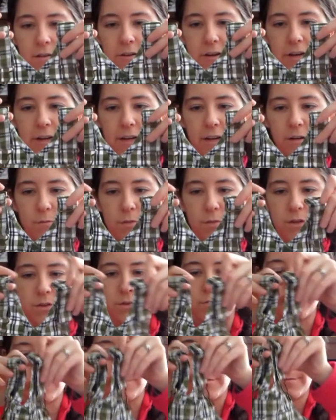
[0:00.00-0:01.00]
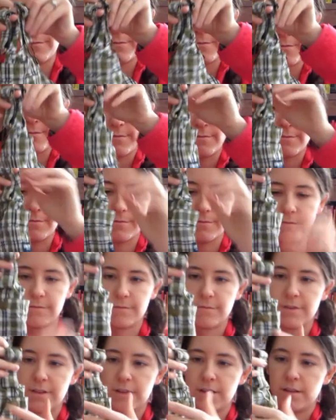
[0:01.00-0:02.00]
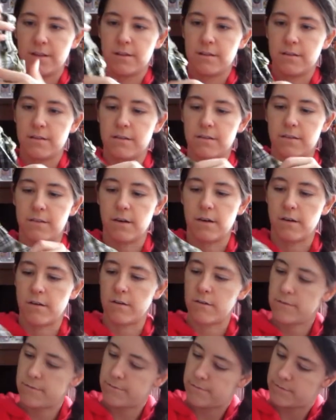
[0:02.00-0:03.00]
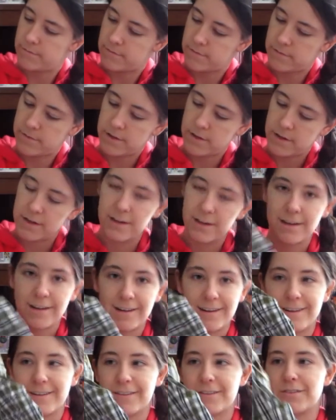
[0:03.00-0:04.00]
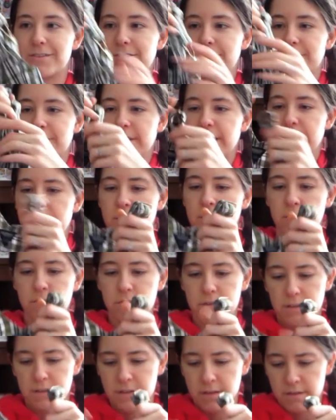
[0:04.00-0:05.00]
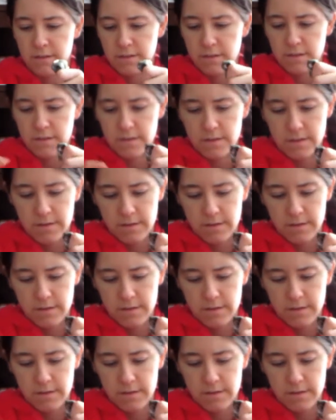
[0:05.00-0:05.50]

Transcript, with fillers: green and blue. So those are really cute and this is,